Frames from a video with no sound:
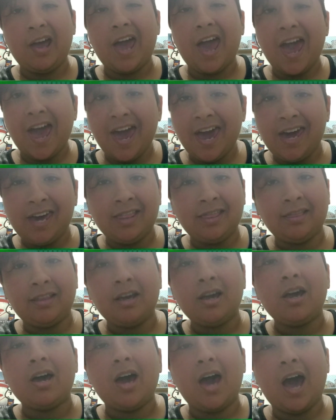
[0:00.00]
and
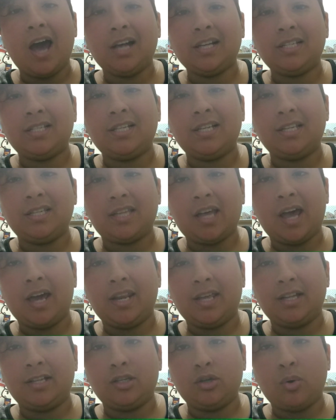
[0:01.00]
has
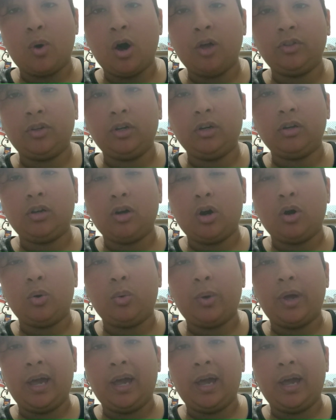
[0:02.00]
decided to undergo